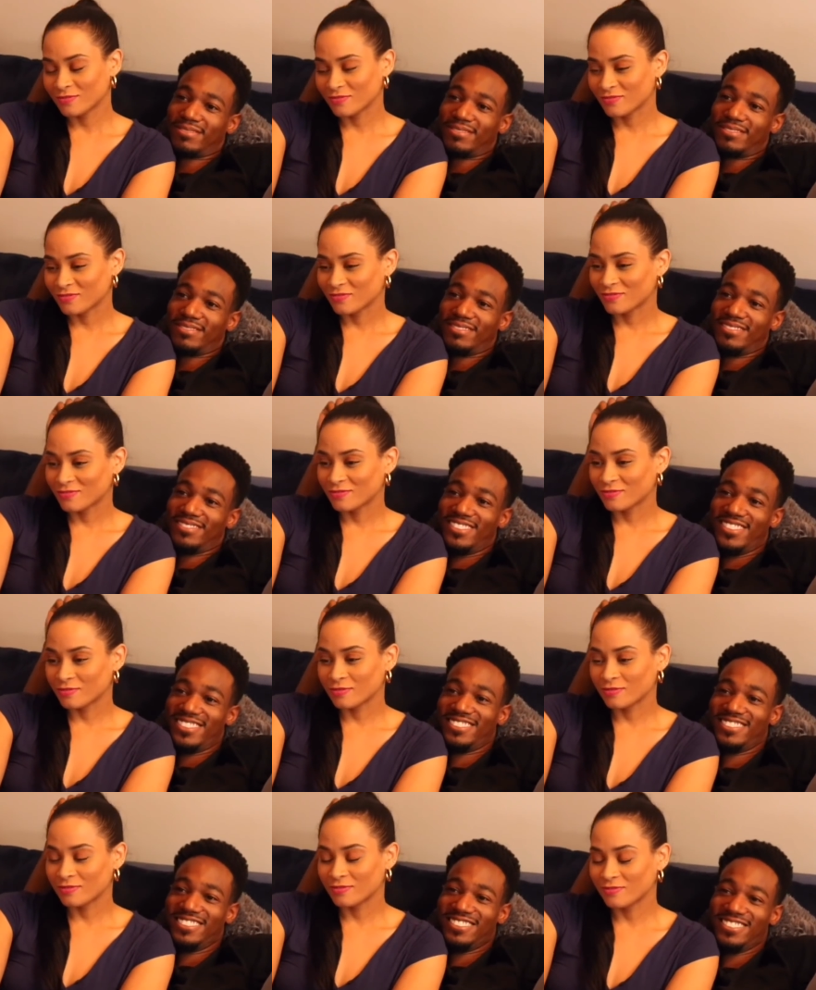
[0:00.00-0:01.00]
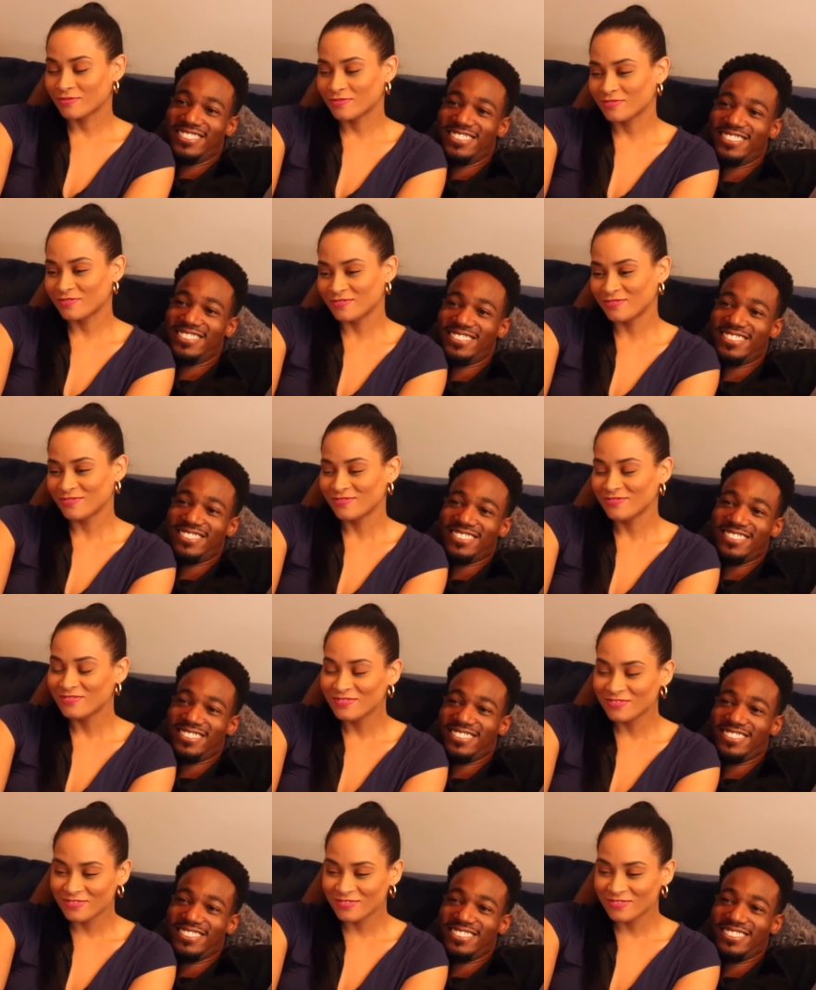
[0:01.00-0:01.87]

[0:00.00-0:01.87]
No one is speaking in this clip.